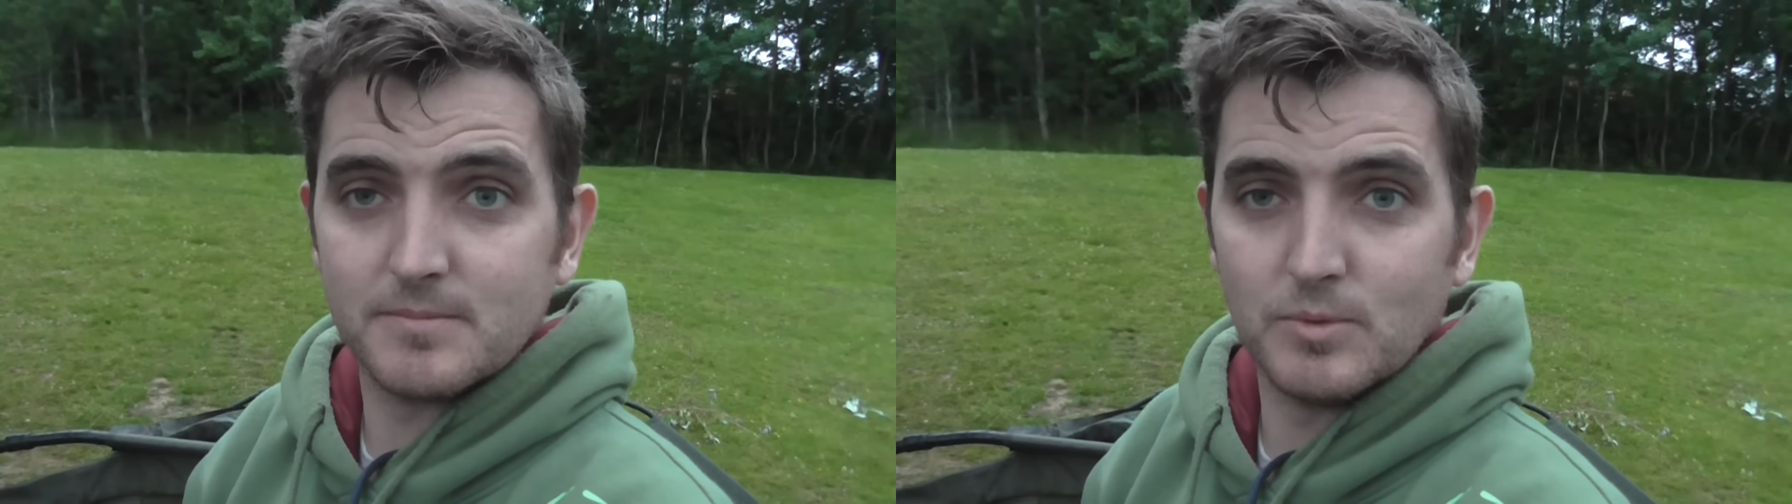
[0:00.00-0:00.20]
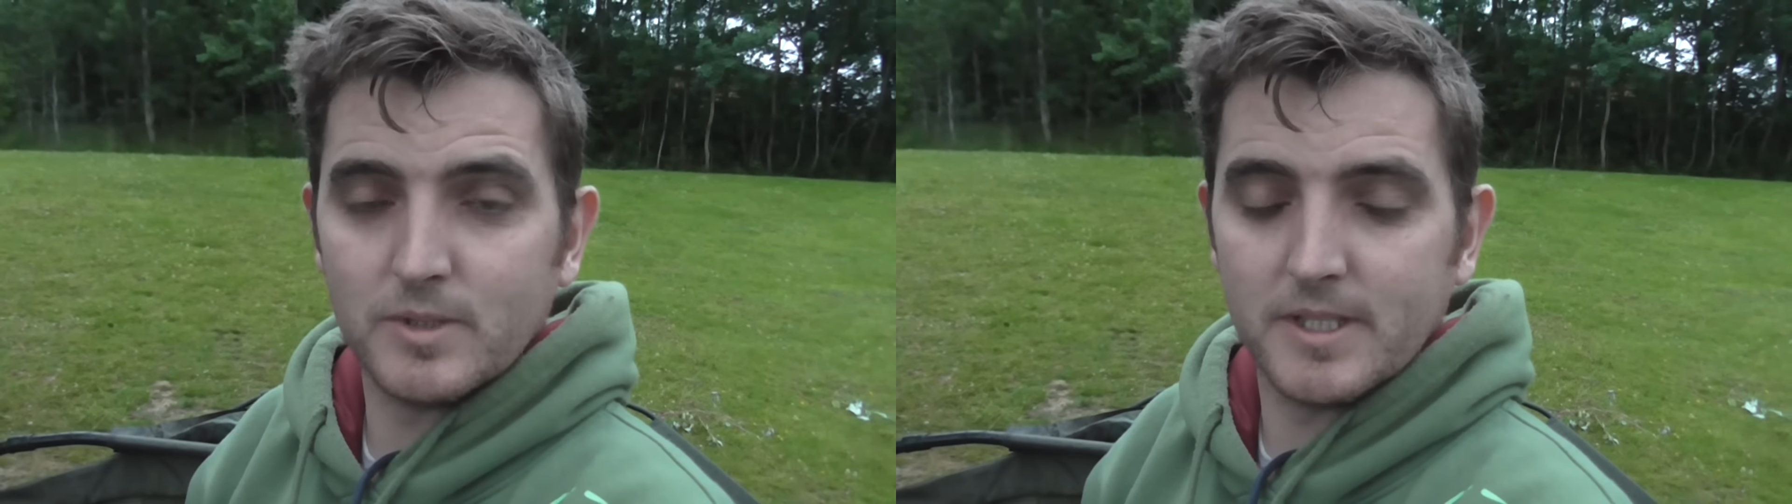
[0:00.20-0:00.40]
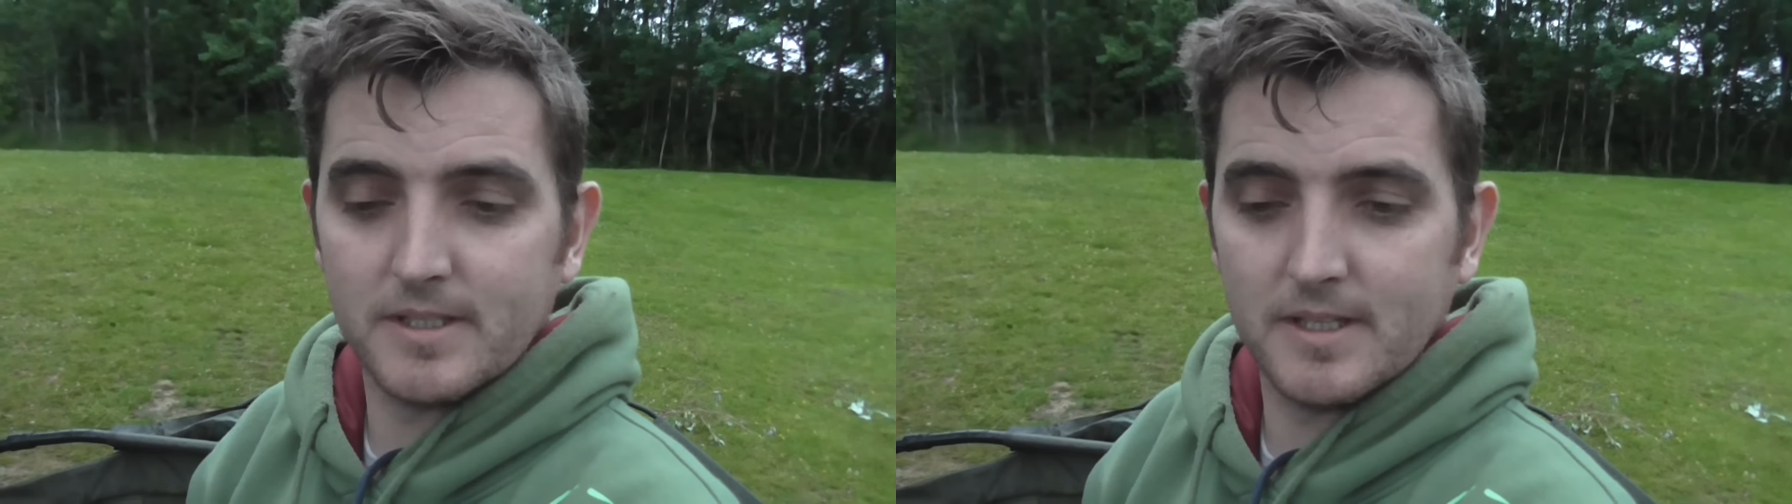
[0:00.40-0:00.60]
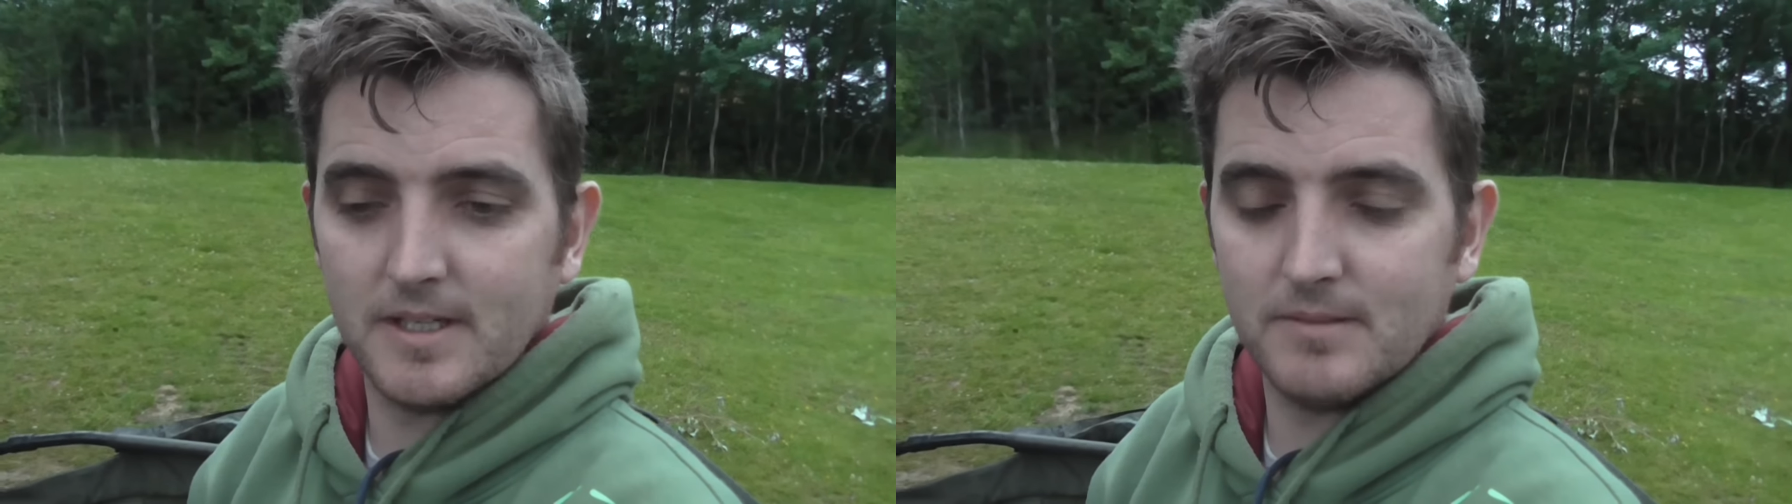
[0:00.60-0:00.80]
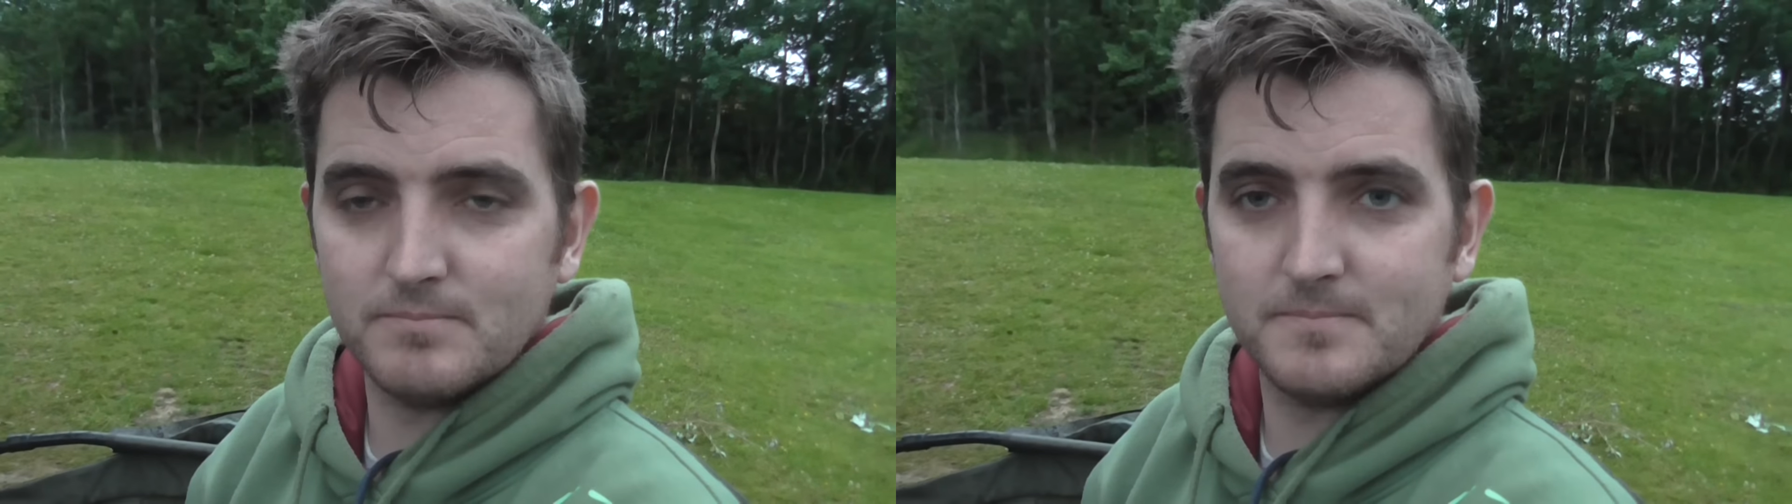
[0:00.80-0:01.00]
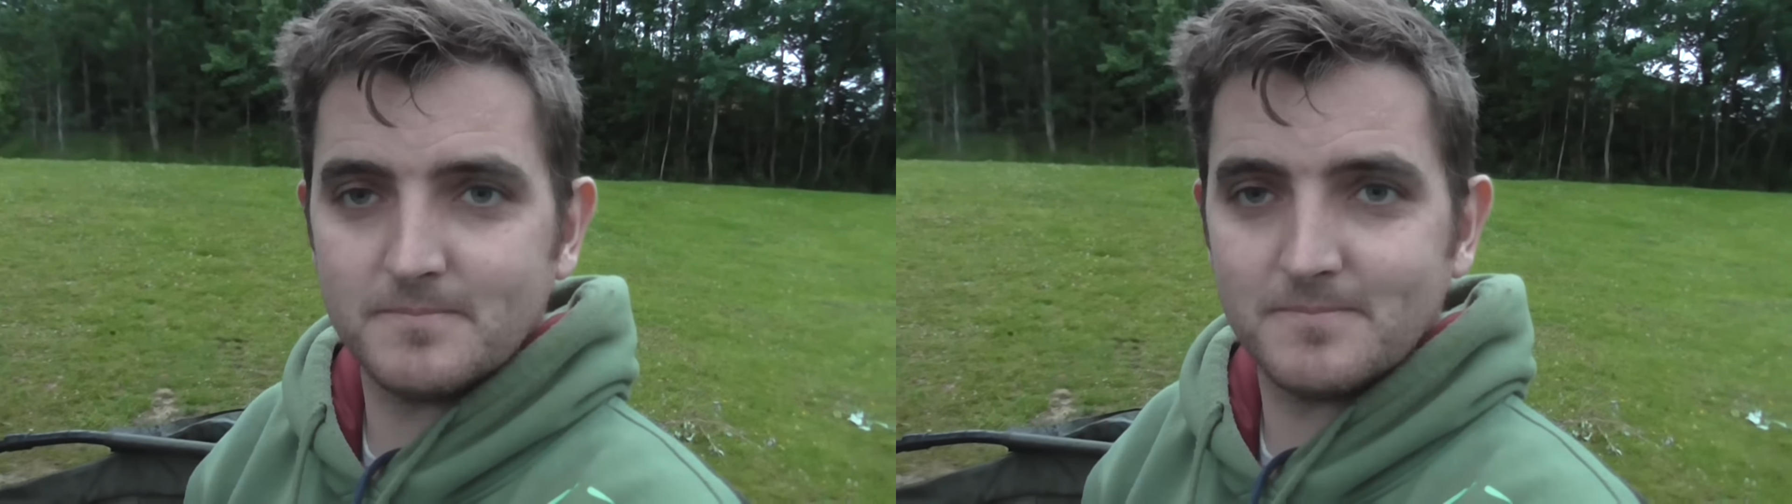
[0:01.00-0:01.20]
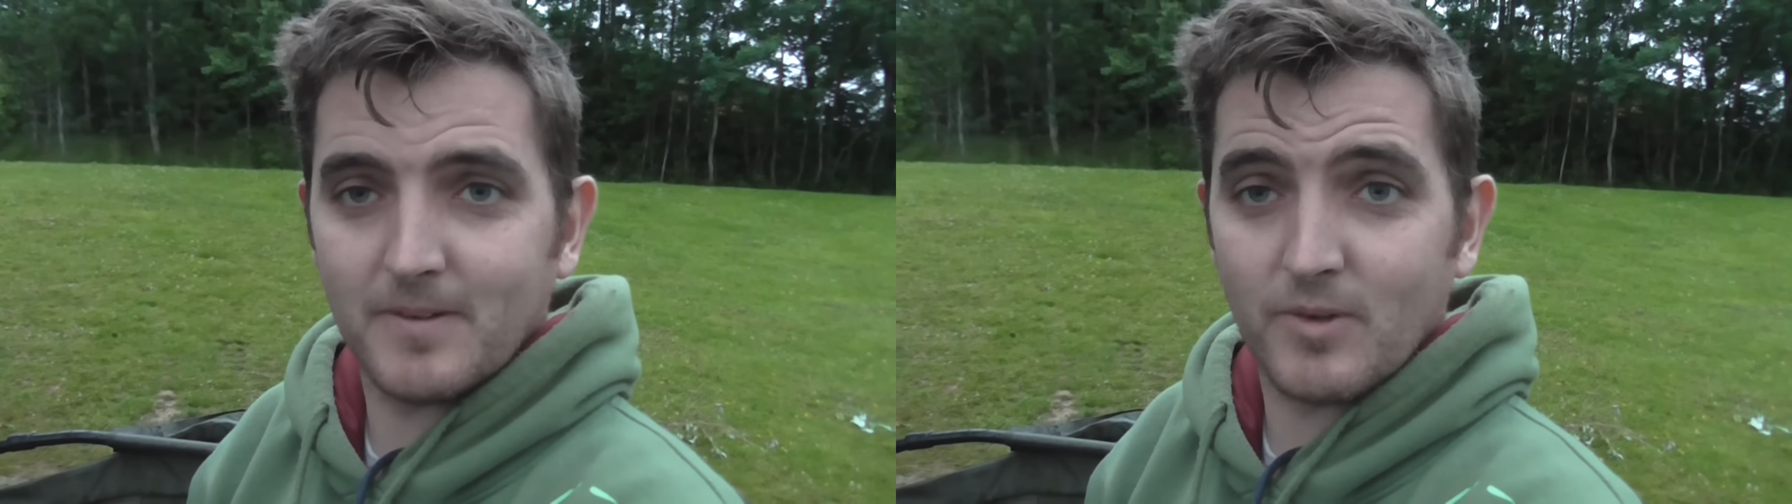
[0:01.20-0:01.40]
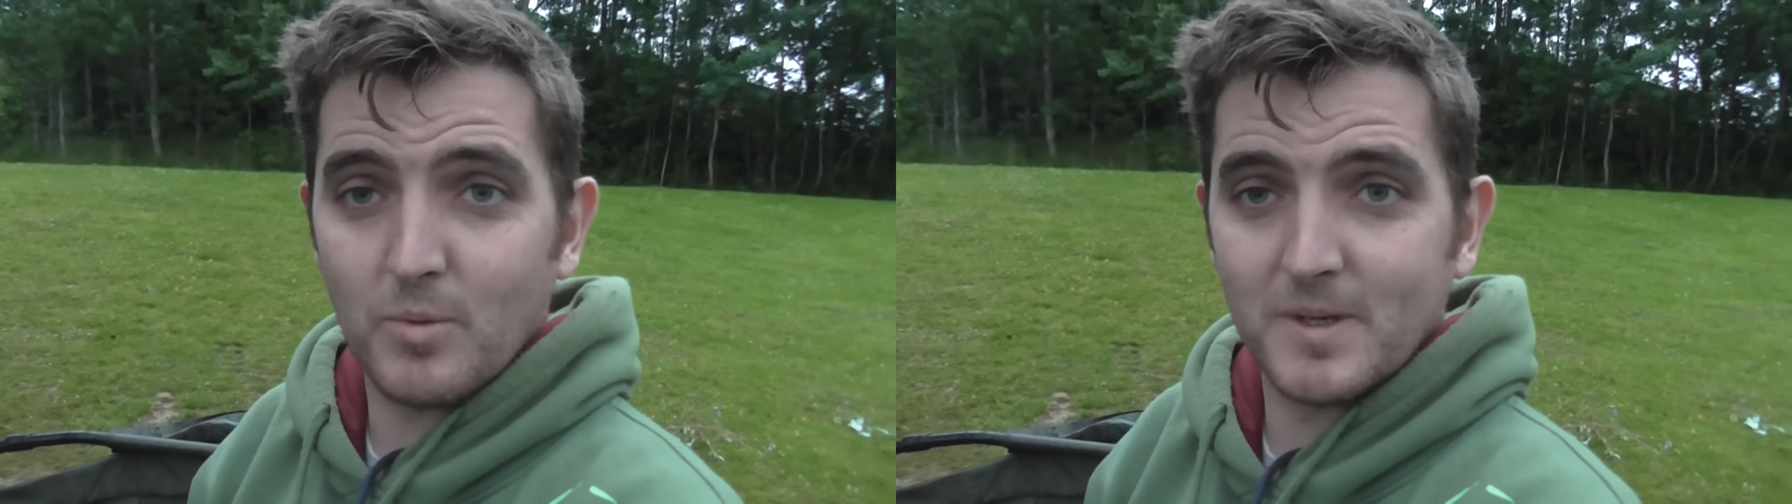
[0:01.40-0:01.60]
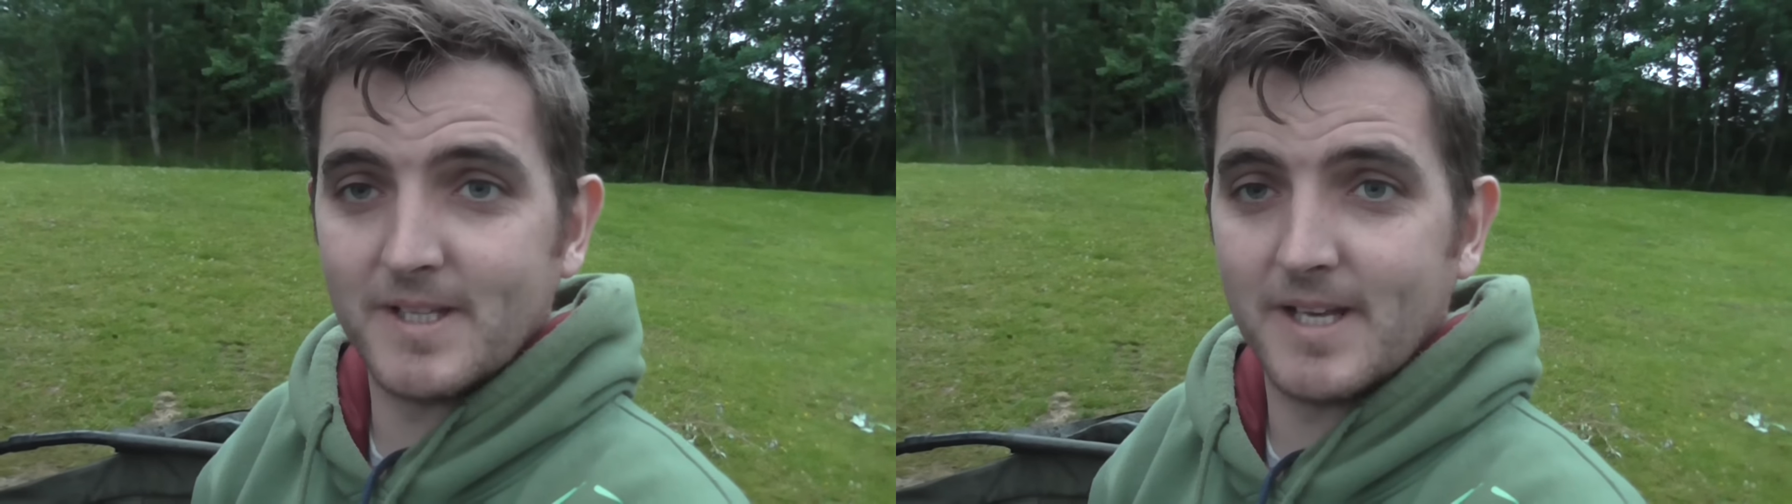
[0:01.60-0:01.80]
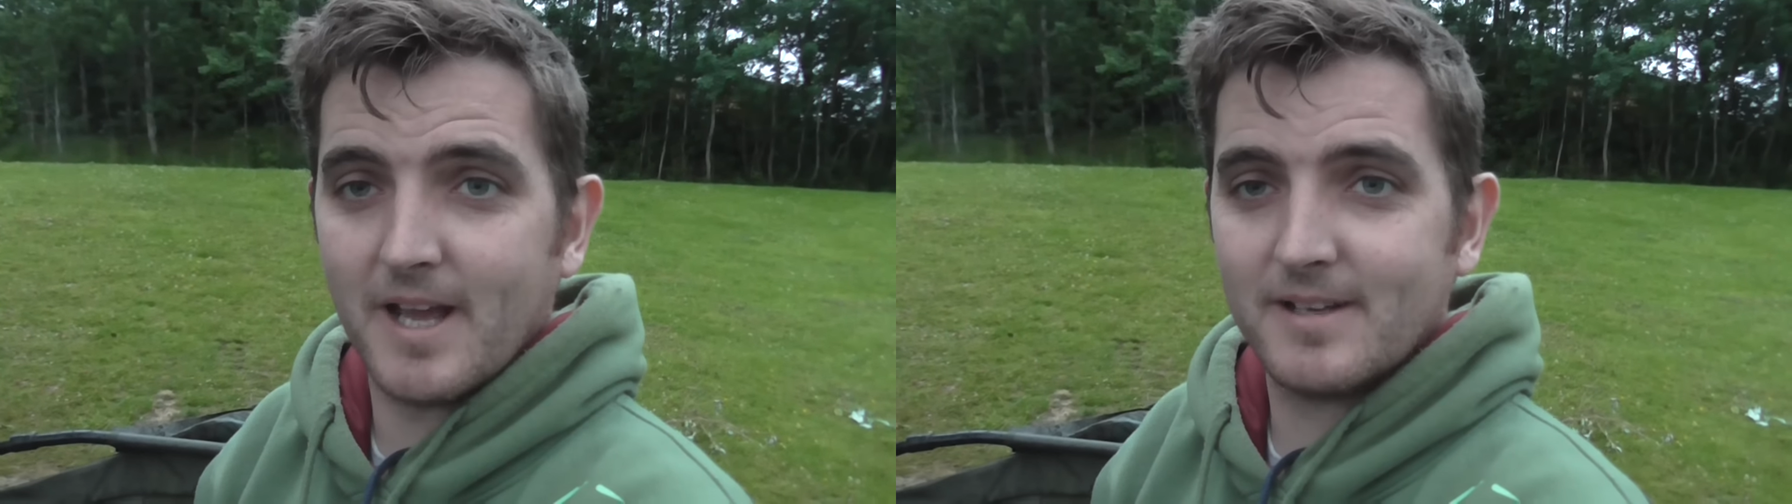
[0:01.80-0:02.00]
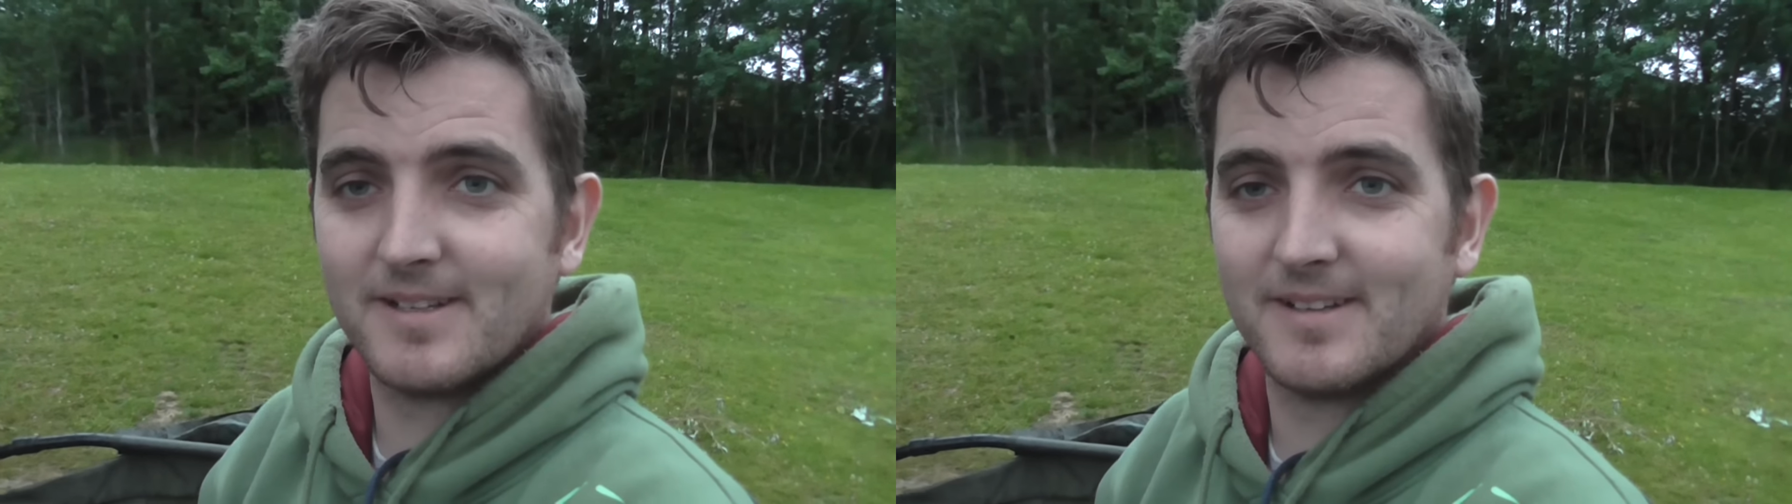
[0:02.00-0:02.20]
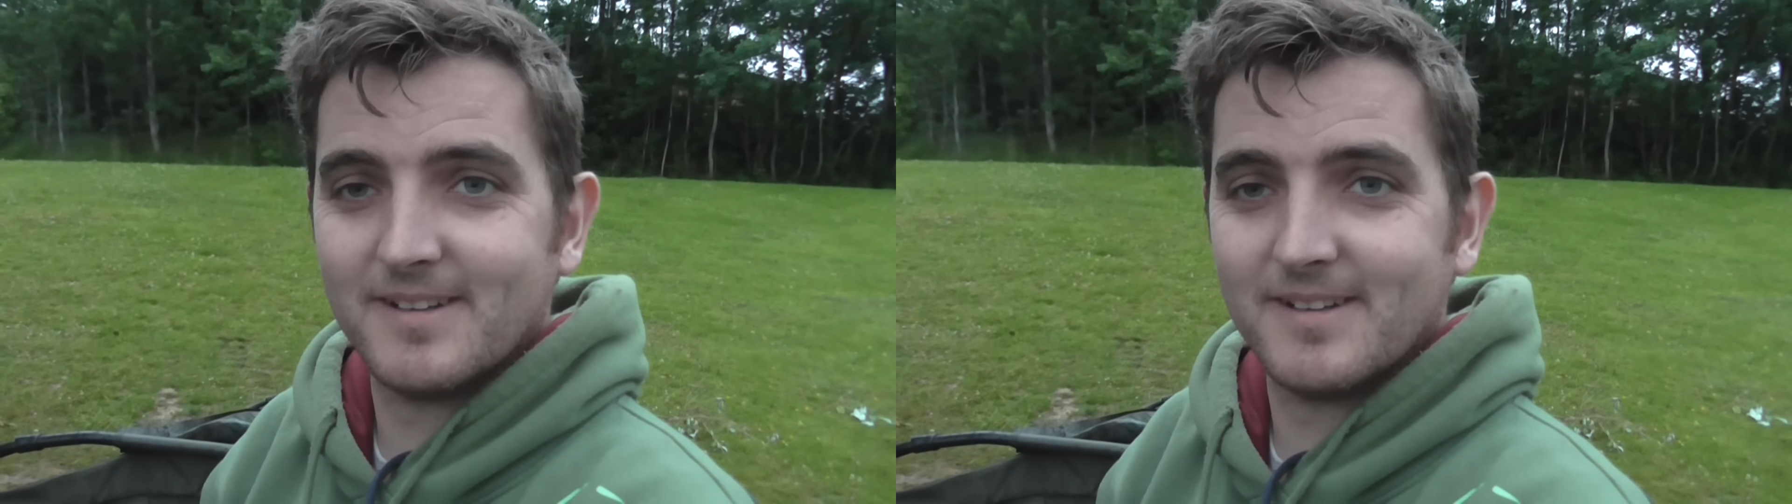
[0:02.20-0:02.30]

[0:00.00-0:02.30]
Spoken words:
morning. I've got one in the net.